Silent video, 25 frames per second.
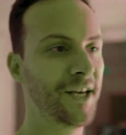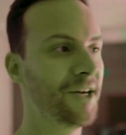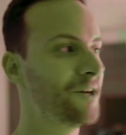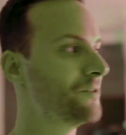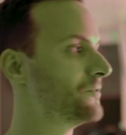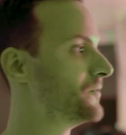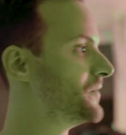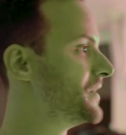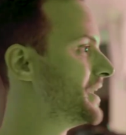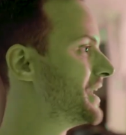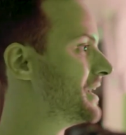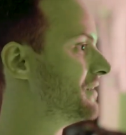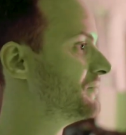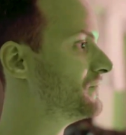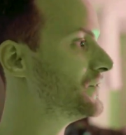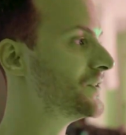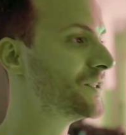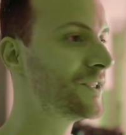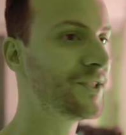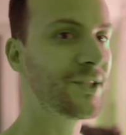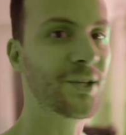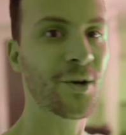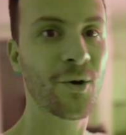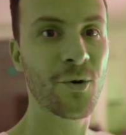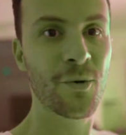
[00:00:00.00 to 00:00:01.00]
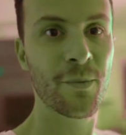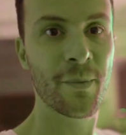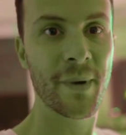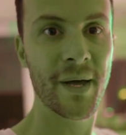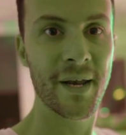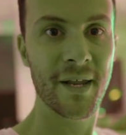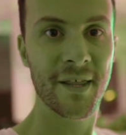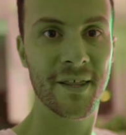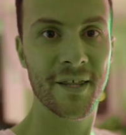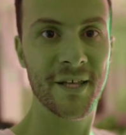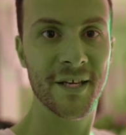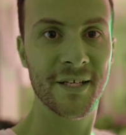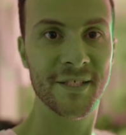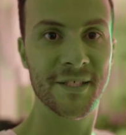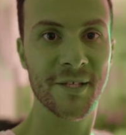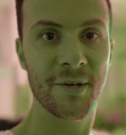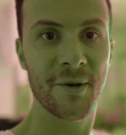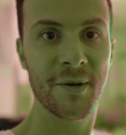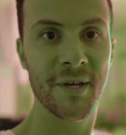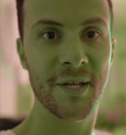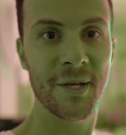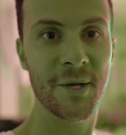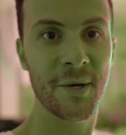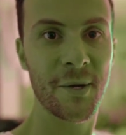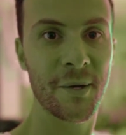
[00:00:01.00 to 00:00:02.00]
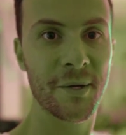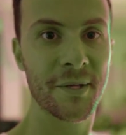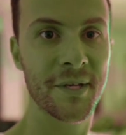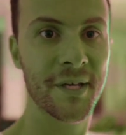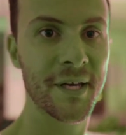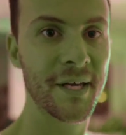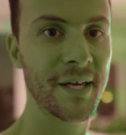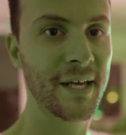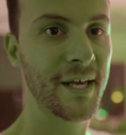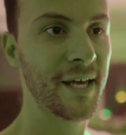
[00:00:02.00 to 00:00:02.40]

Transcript: We have so many things going on.